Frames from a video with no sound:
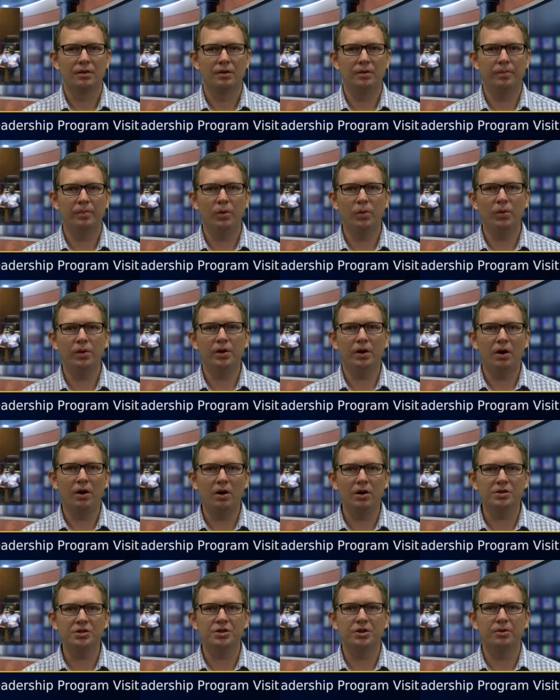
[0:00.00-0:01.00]
The board
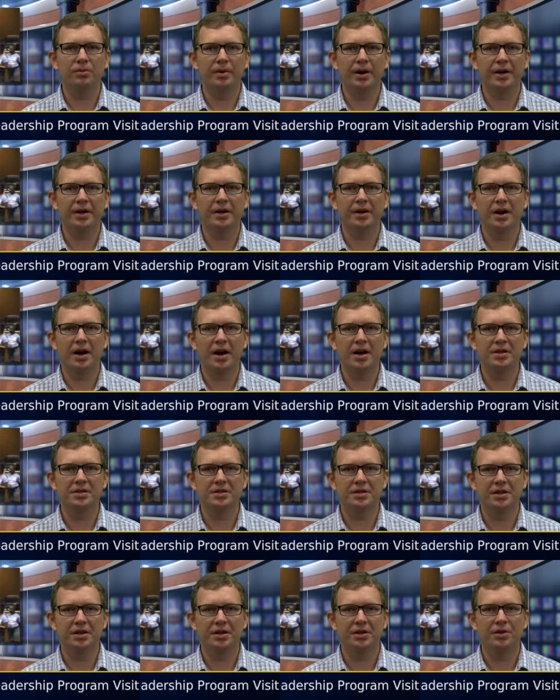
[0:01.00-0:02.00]
also
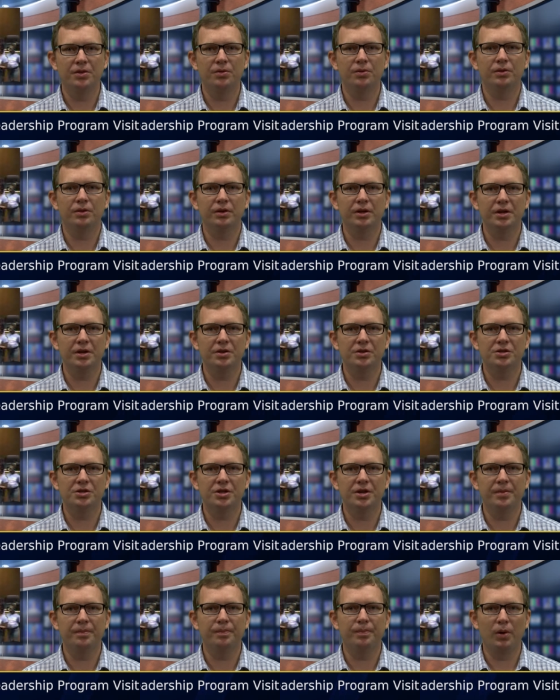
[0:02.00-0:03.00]
recognized the Youth
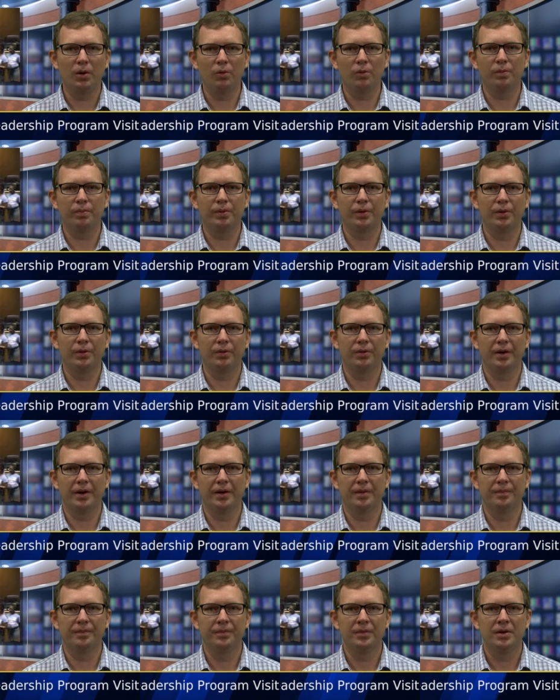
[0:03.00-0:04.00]
Leadership Polk
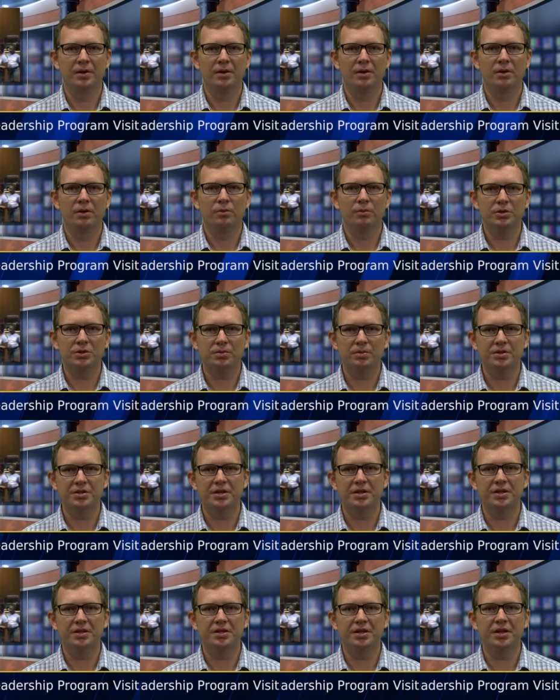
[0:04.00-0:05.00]
program, which was
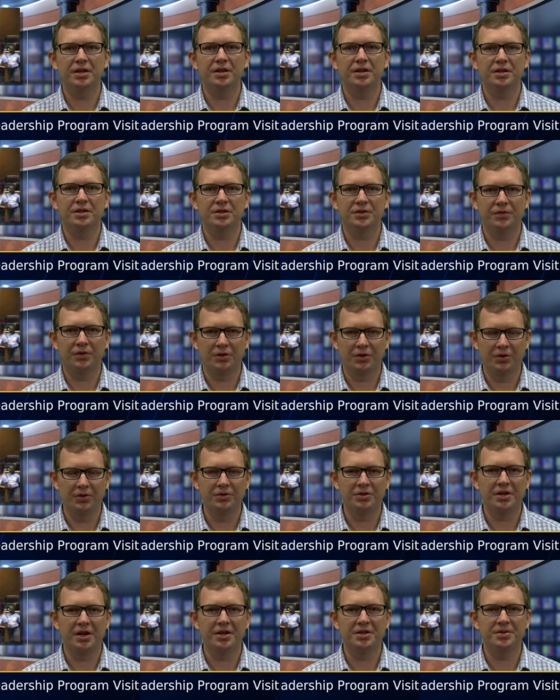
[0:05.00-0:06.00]
in attendance for
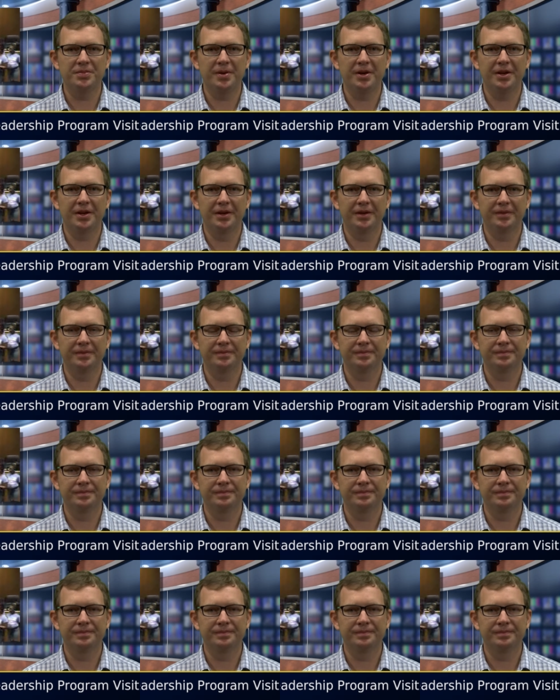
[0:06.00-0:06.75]
Tuesday's meeting.